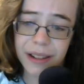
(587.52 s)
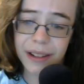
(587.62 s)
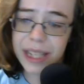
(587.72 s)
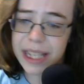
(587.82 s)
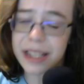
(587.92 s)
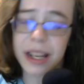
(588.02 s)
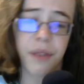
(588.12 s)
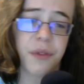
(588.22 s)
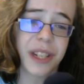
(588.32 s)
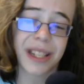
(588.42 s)
This
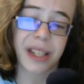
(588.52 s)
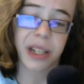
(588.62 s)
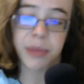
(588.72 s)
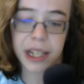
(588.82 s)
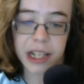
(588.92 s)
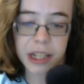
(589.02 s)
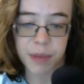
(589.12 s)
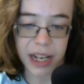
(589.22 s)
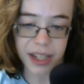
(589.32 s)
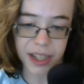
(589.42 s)
stuff is to be
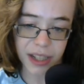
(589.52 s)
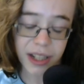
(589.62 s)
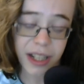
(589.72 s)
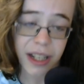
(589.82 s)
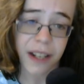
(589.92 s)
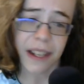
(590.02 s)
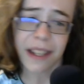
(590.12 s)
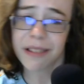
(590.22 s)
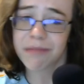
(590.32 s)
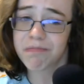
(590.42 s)
expected. And I
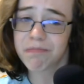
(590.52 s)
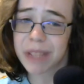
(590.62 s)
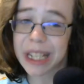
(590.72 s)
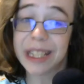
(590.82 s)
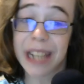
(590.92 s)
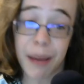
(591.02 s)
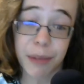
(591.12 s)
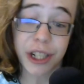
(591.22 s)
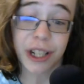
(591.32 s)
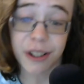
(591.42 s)
think the
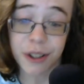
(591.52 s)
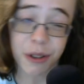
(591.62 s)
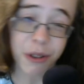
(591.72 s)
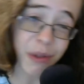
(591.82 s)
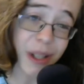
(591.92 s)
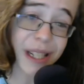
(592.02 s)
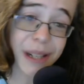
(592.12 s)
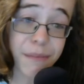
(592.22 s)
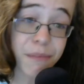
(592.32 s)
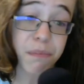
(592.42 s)
damage control
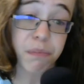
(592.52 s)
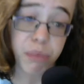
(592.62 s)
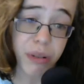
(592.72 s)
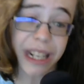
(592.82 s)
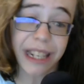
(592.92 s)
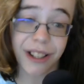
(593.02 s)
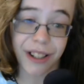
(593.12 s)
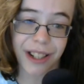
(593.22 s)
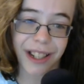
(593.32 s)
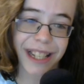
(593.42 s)
was pretty
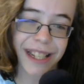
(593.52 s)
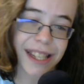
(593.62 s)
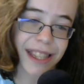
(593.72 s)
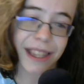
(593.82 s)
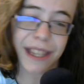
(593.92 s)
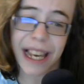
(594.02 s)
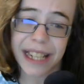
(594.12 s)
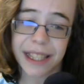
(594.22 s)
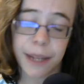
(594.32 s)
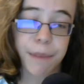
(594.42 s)
good. That's
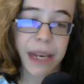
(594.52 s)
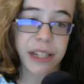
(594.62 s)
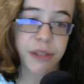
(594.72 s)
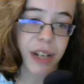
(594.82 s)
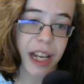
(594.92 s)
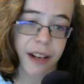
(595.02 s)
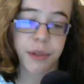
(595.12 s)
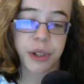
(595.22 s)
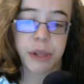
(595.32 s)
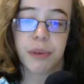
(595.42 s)
That's the best way I can
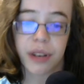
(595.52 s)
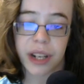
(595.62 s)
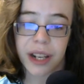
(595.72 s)
really put it.